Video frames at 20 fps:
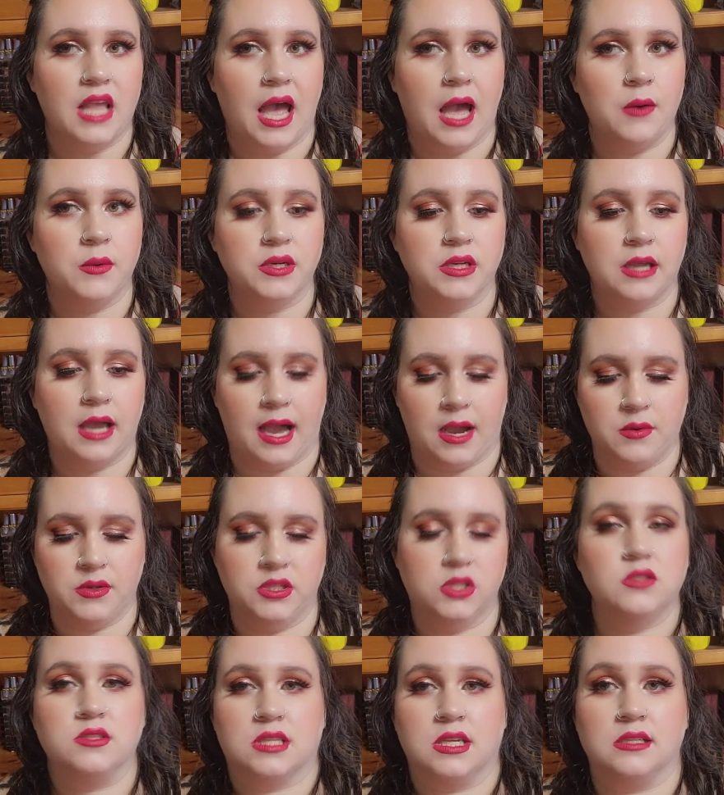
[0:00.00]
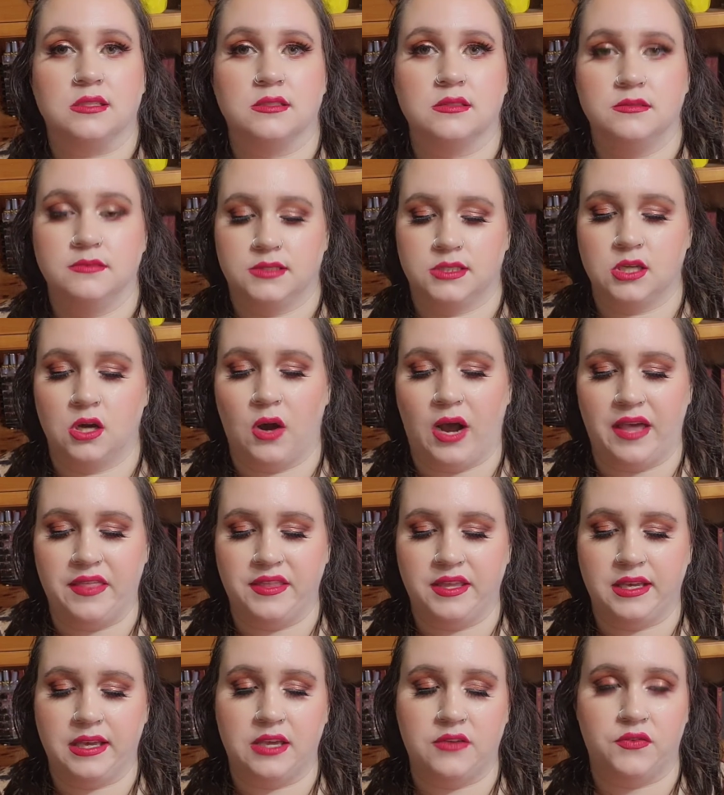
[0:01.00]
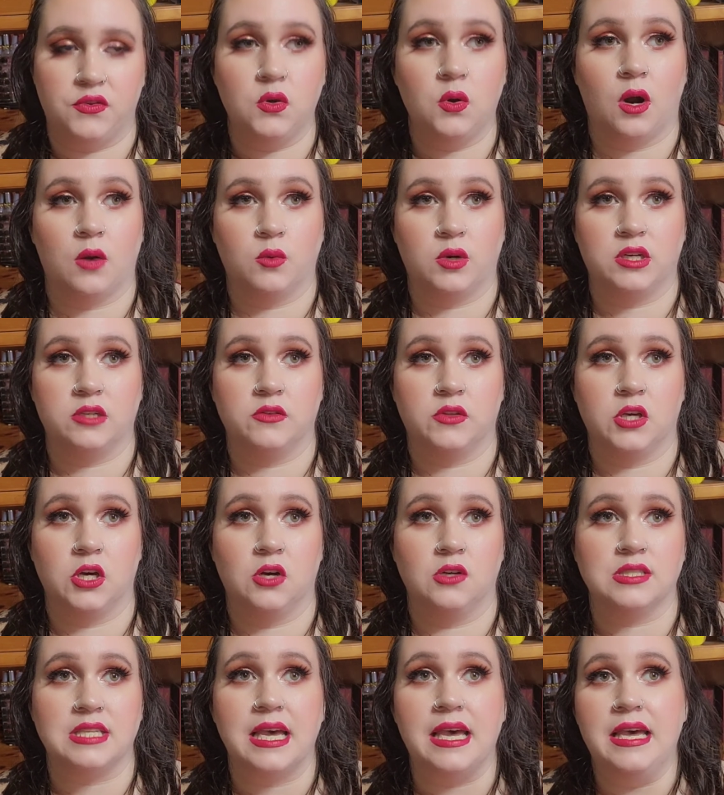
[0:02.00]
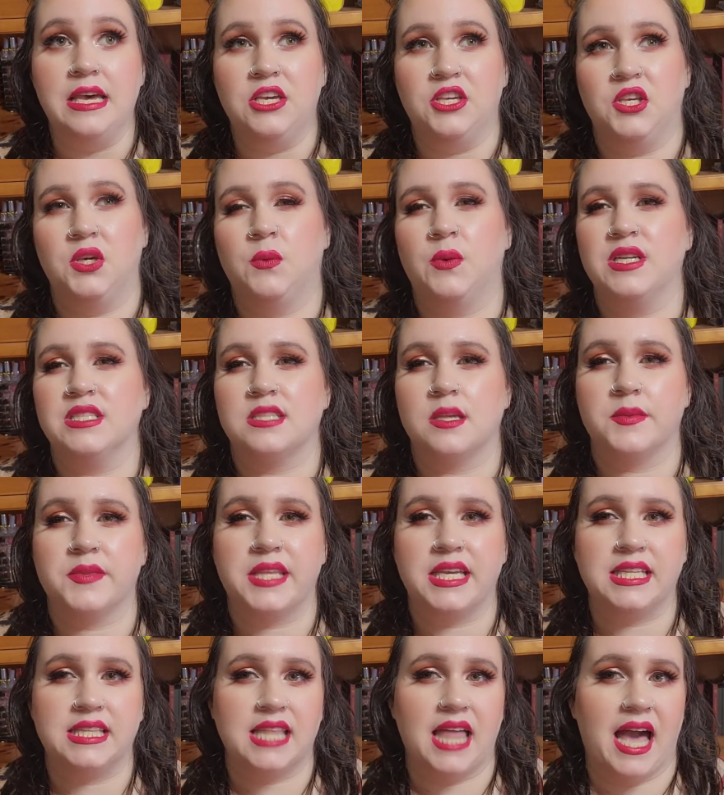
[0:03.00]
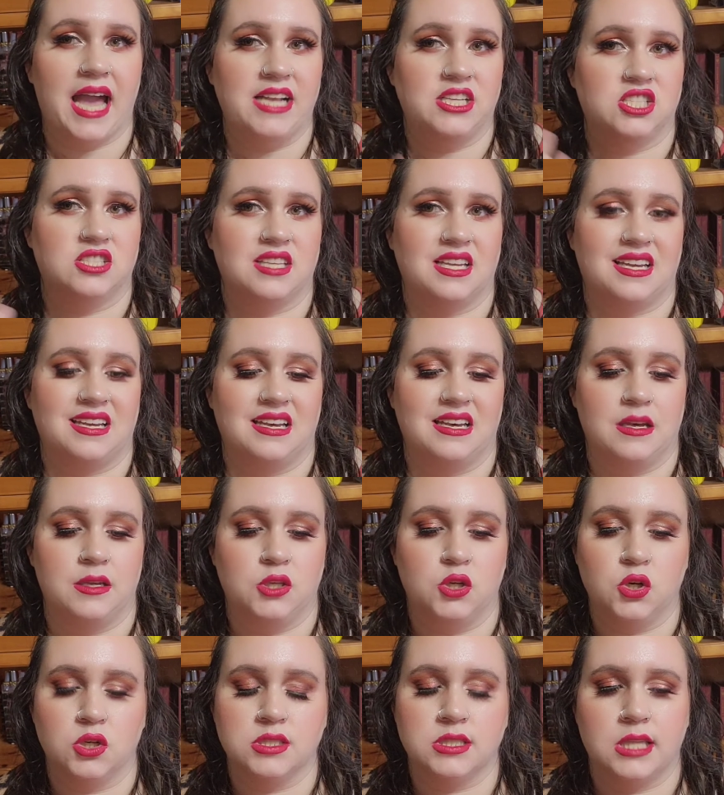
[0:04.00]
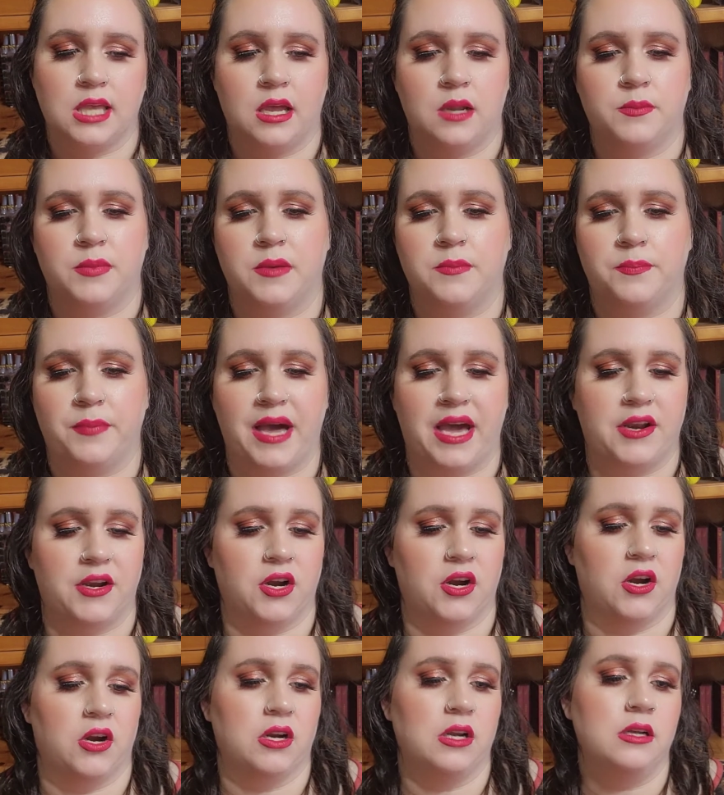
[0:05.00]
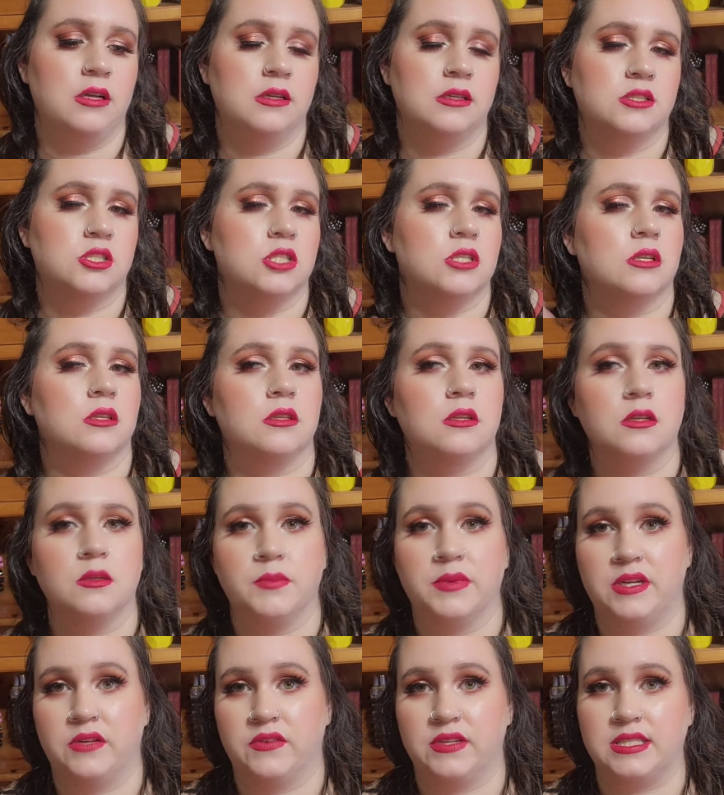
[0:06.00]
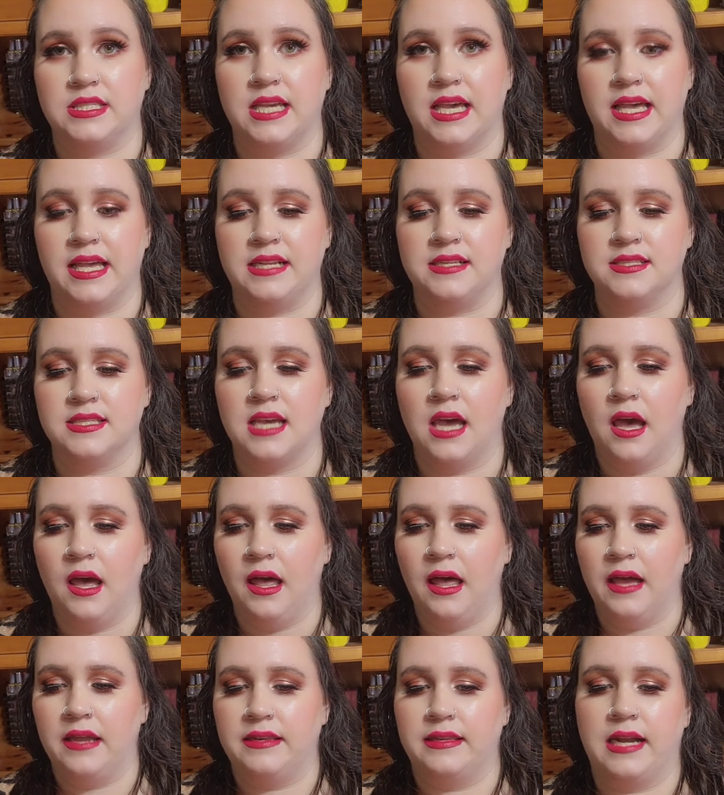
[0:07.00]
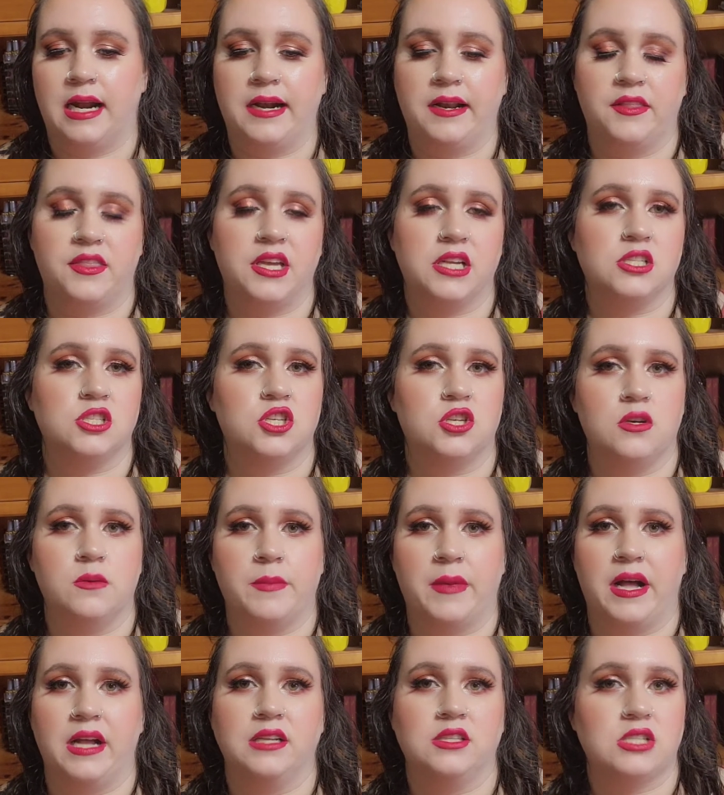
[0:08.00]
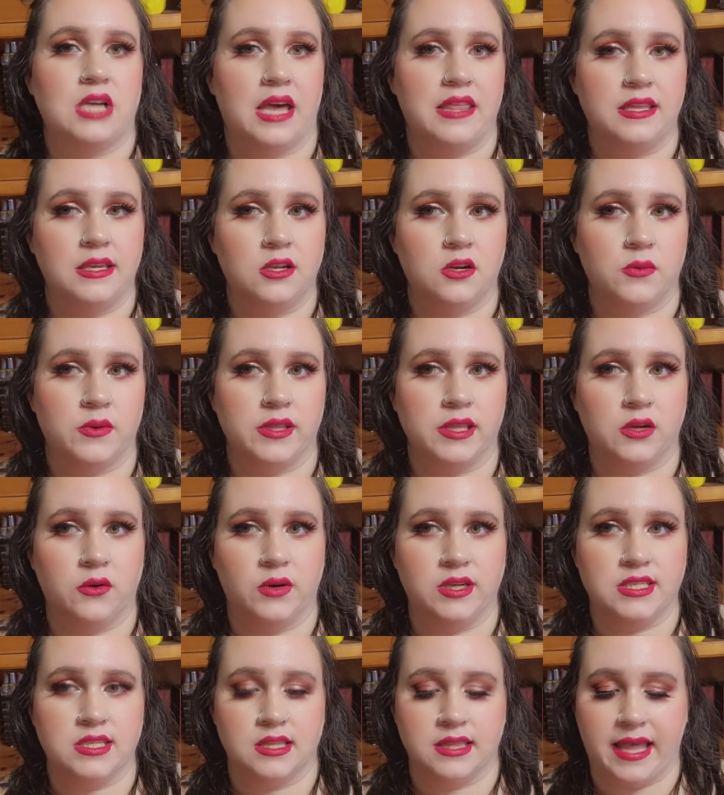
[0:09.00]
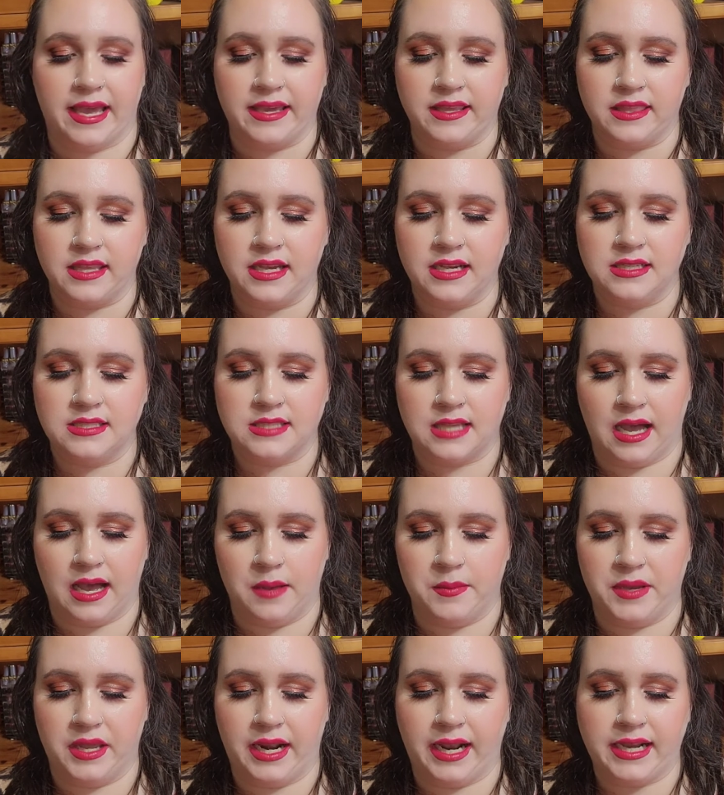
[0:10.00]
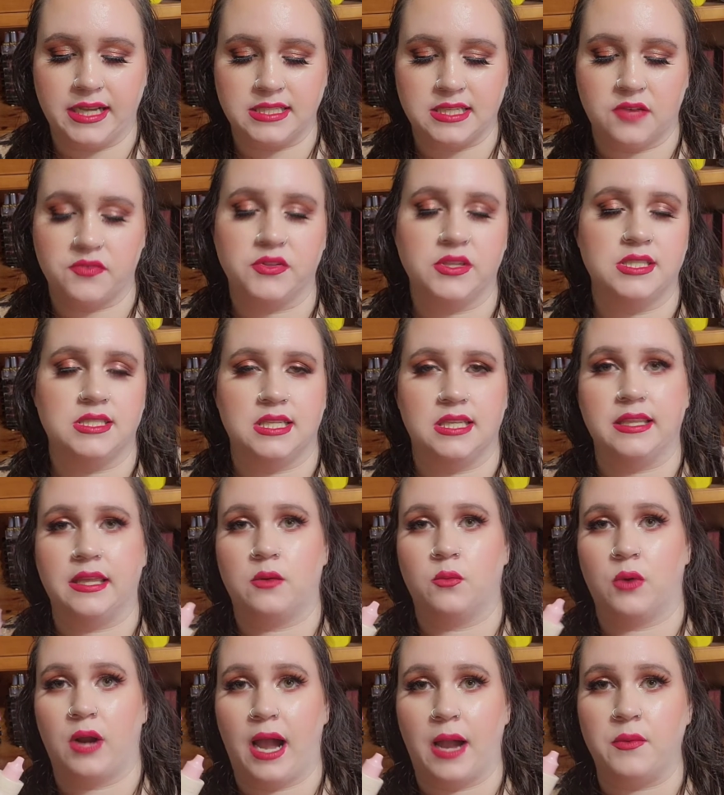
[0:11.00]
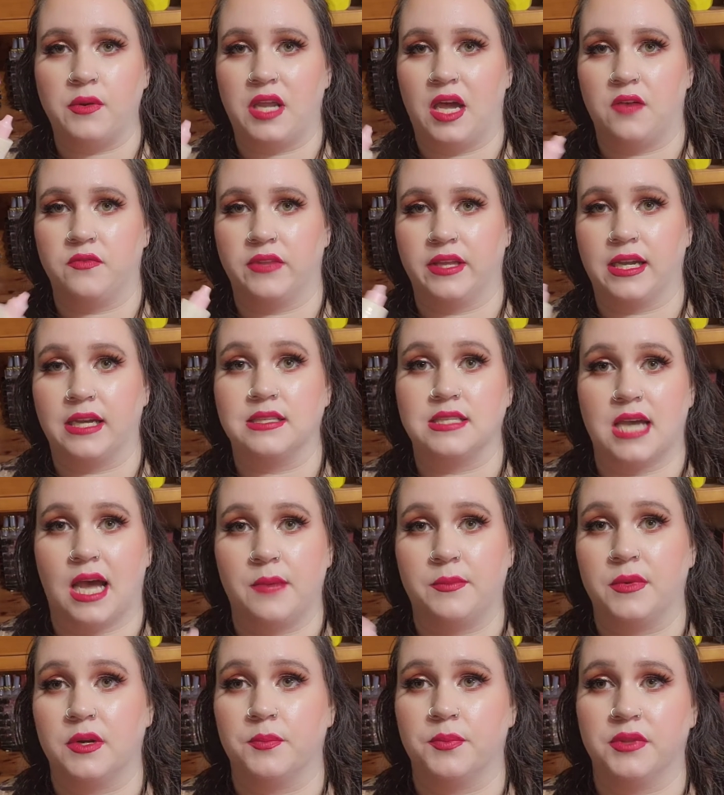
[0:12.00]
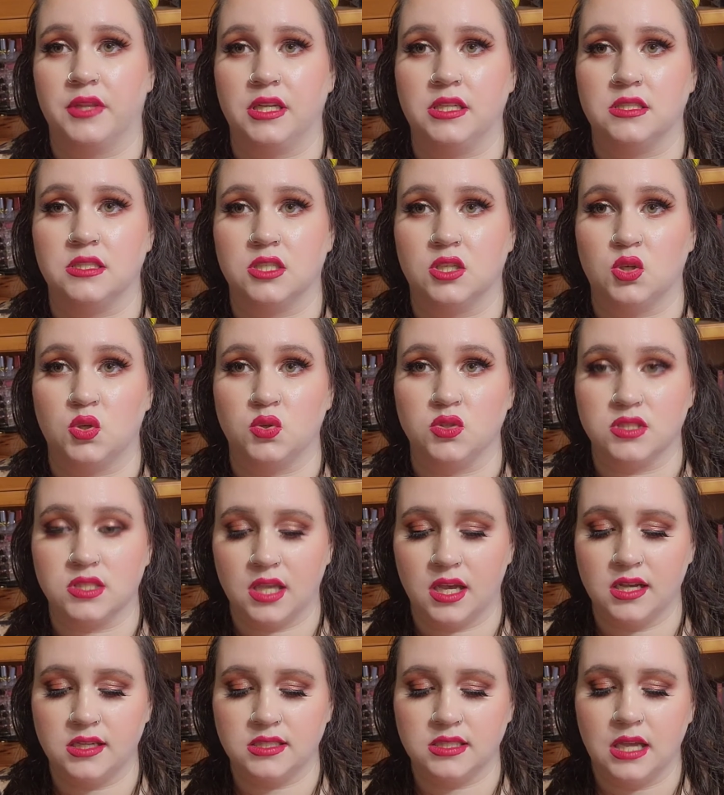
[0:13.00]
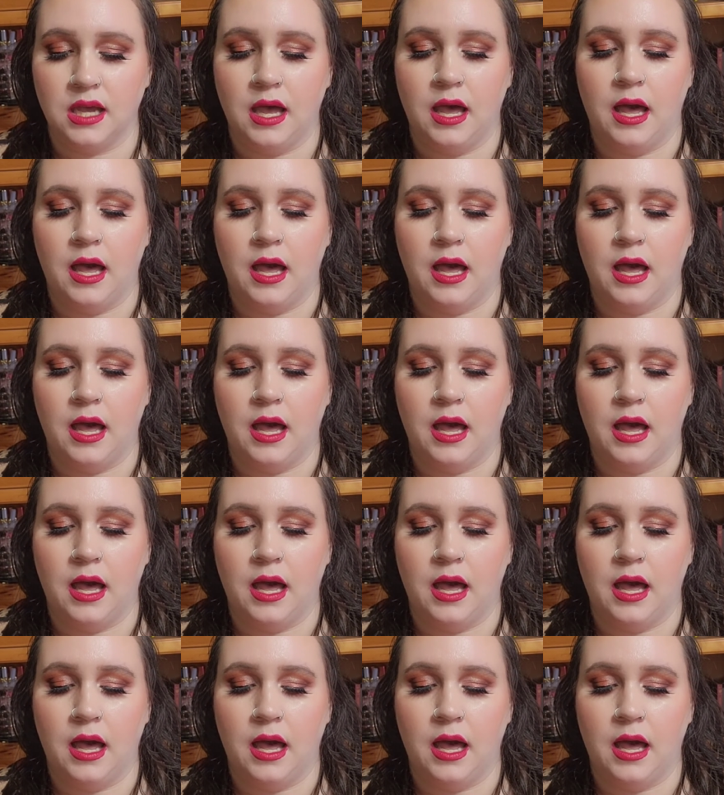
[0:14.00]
I would use this. So I think if you are one of those, you want something light, just like a your skin but better, just a little bit of a tint, not anything too much, I think you're really going to like this. And I could definitely see like where I would have like a time and a place to use this.